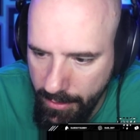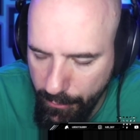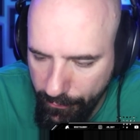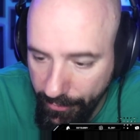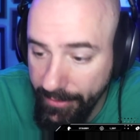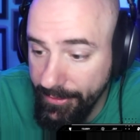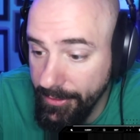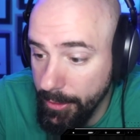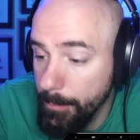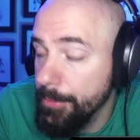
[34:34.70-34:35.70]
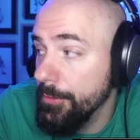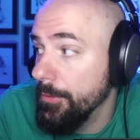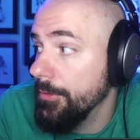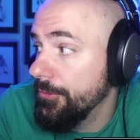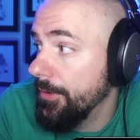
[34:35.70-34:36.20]
Fleecing the computer
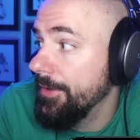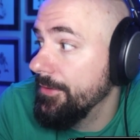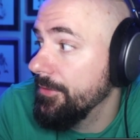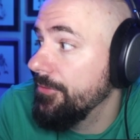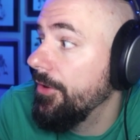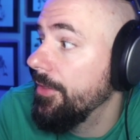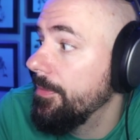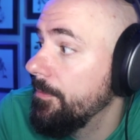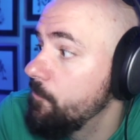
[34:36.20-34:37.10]
on trades is fun.